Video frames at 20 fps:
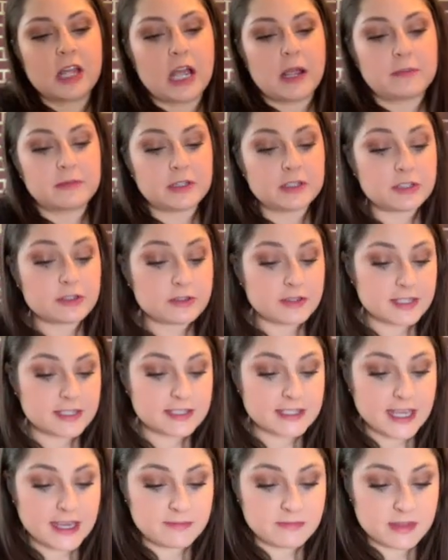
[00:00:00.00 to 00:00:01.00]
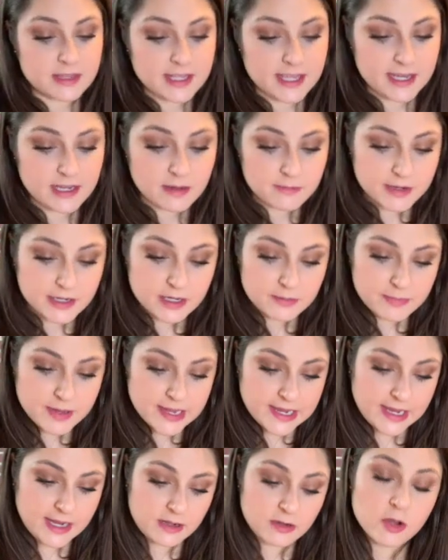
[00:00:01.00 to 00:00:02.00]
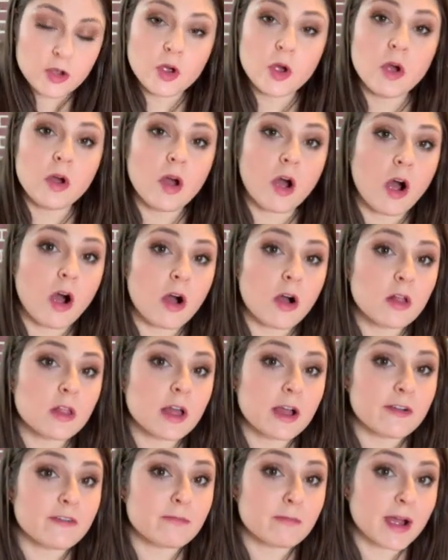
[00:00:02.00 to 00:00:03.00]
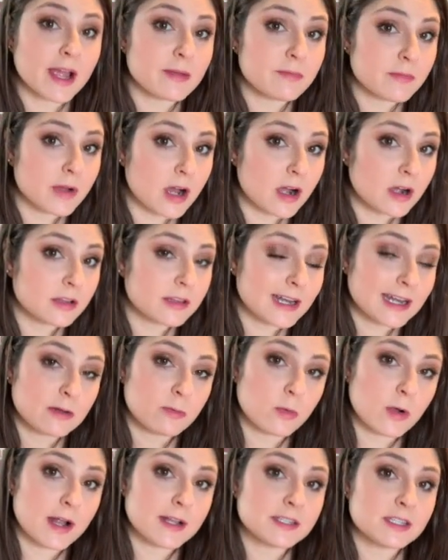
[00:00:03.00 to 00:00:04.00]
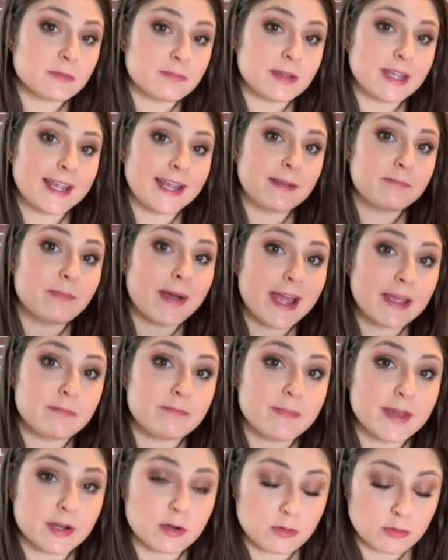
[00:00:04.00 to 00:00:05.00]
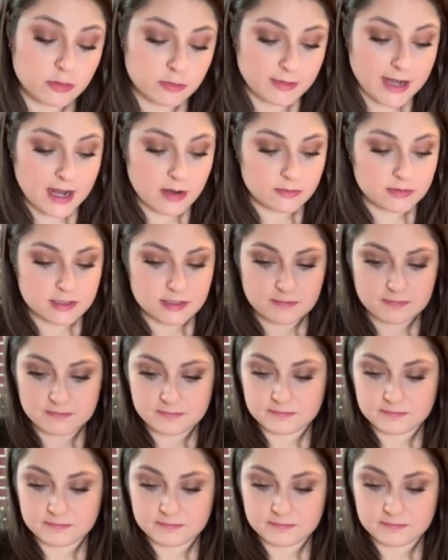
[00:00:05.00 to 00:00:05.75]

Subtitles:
I'm going to do the same thing. I'm going to paint all of my mug that I want to be my middle ground.